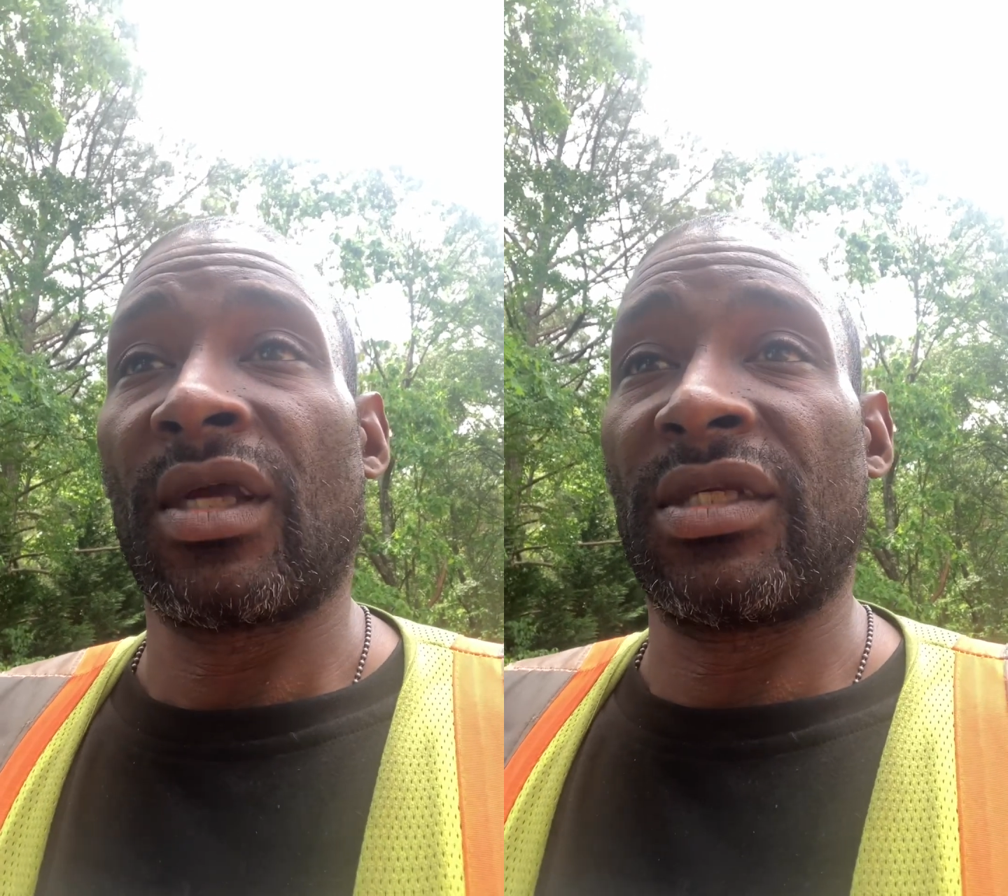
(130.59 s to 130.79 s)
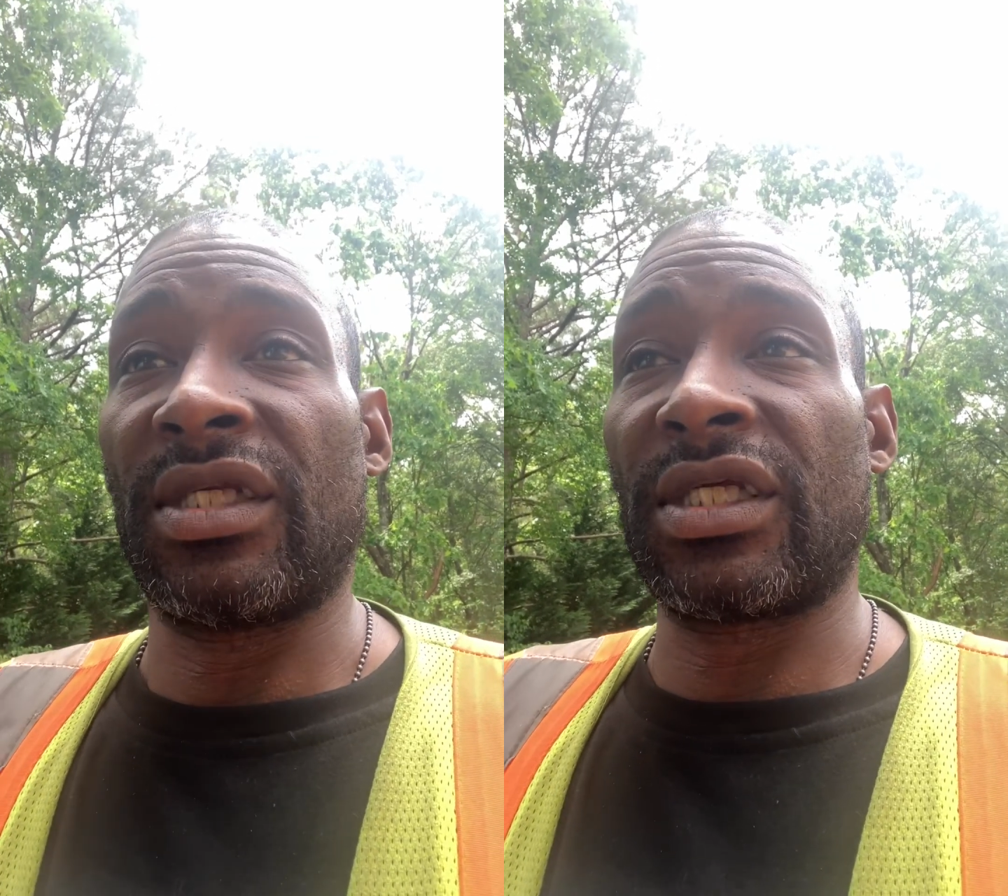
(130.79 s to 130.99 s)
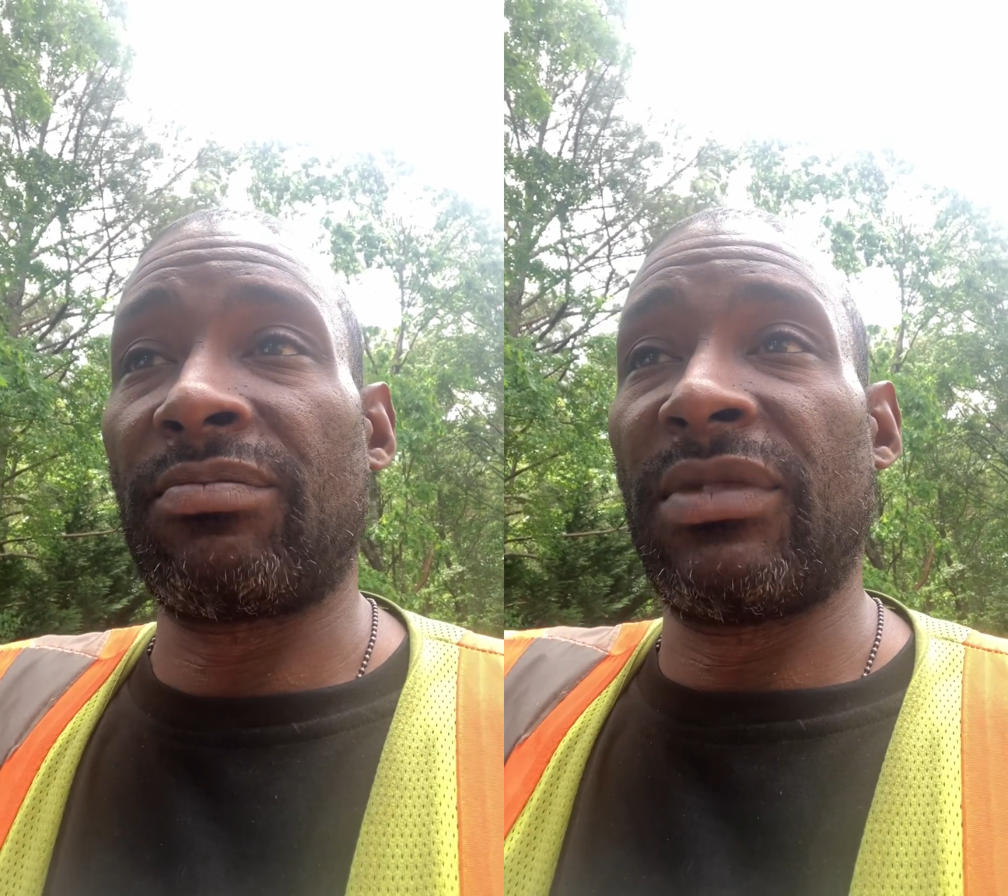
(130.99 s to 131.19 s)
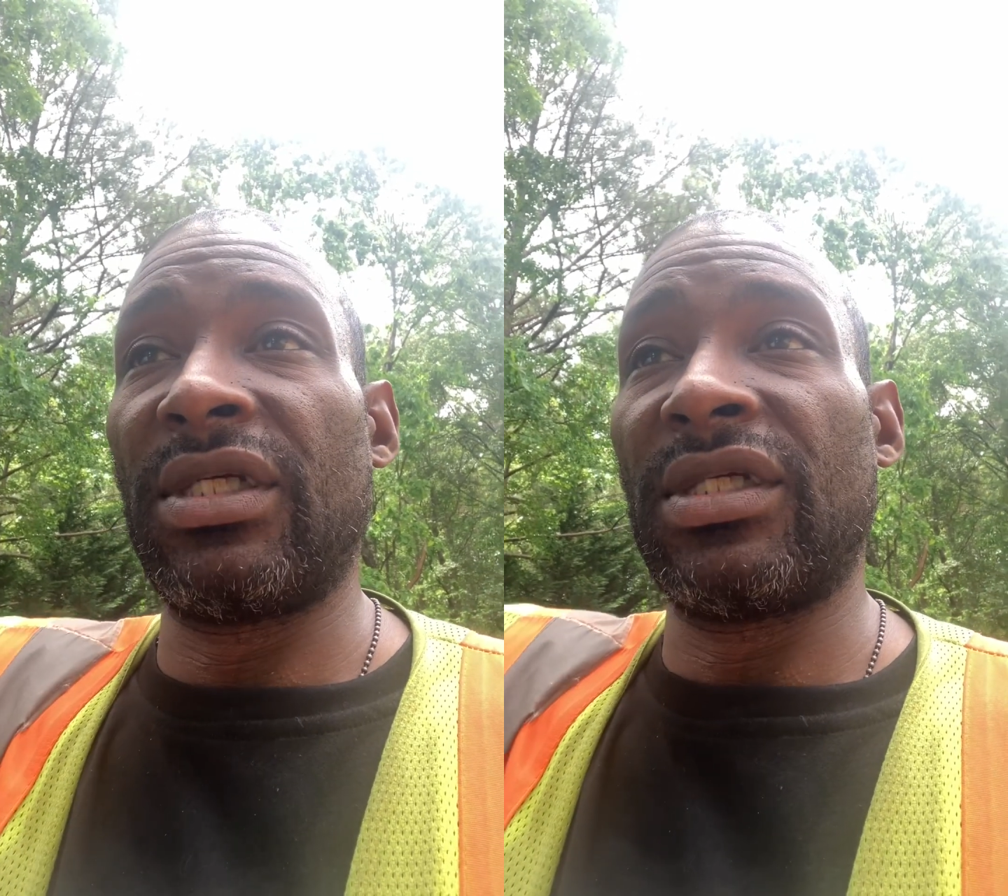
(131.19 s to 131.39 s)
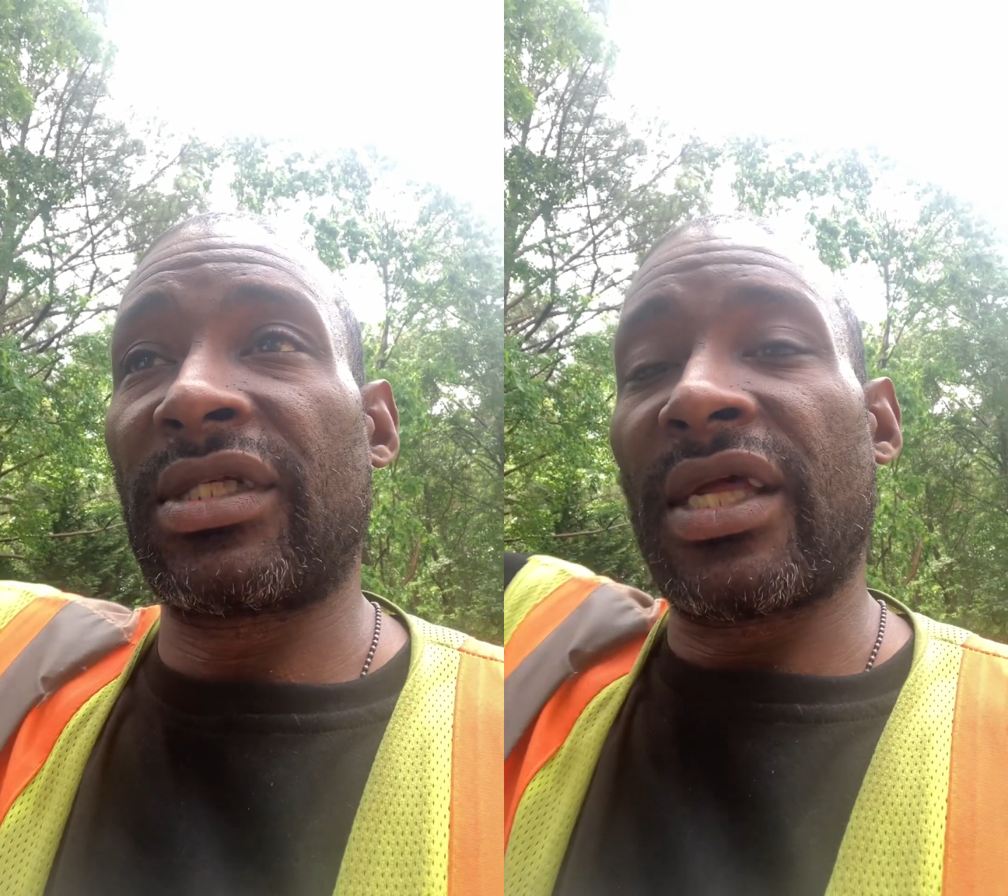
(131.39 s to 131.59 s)
This
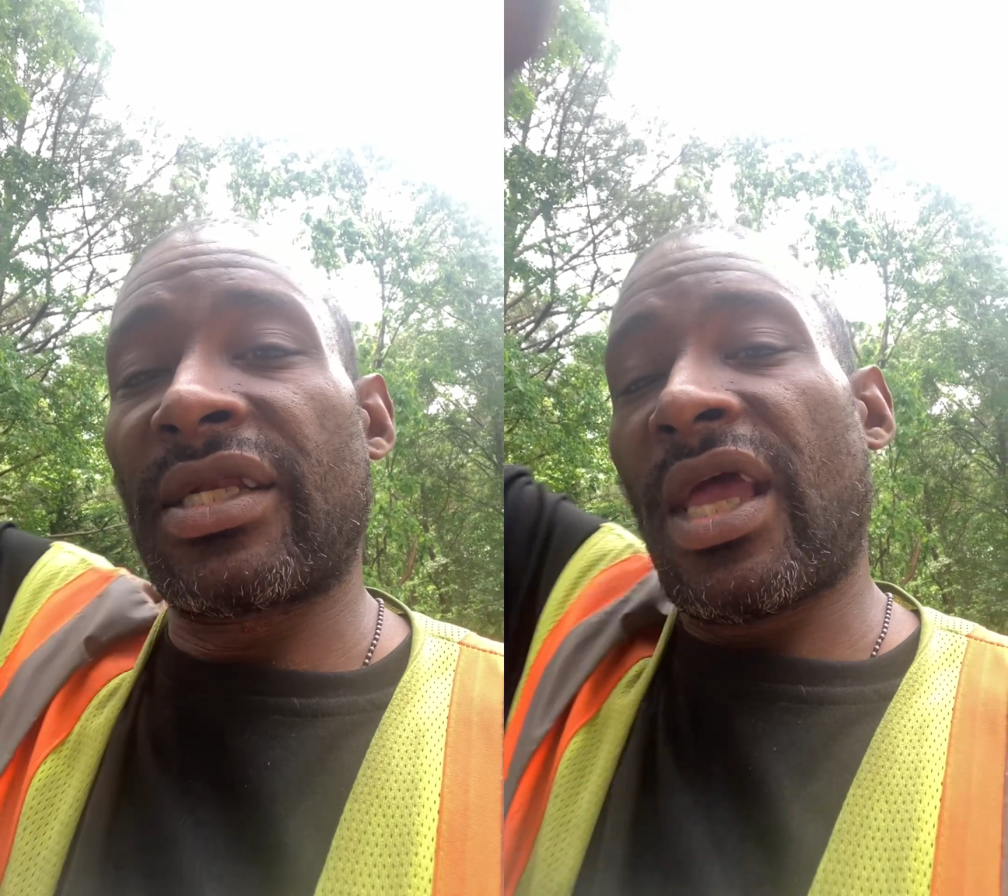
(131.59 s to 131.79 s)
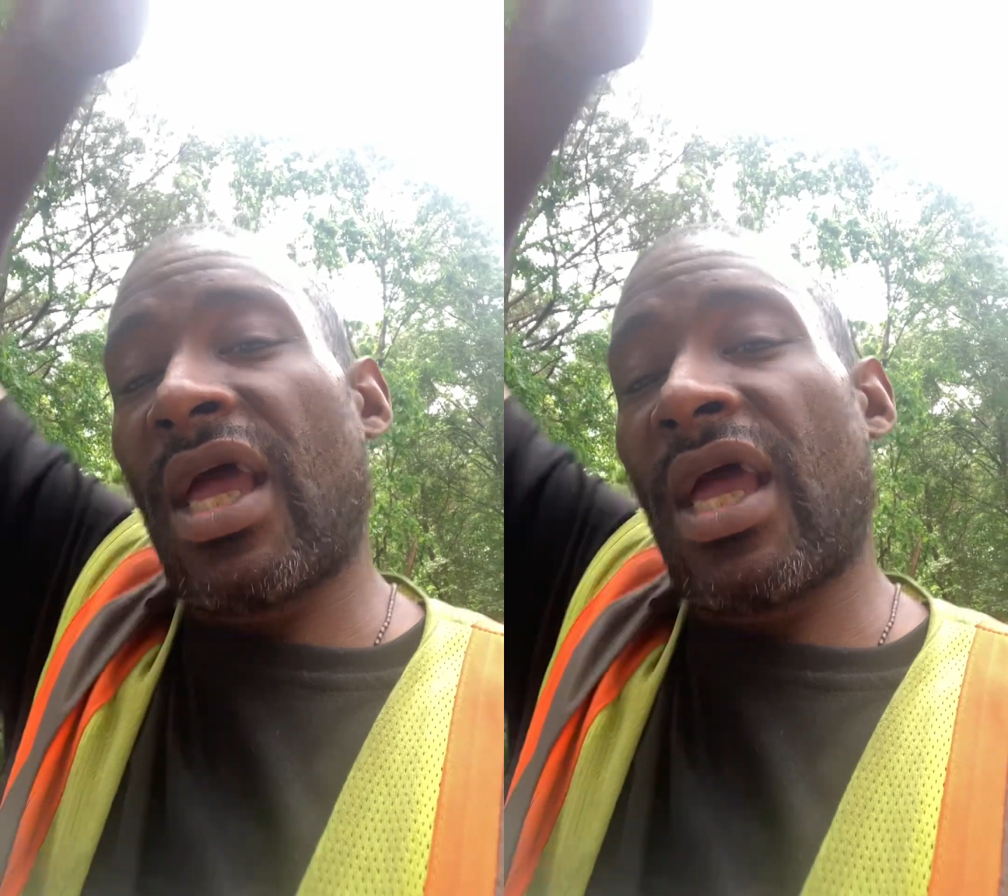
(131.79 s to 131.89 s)
means that the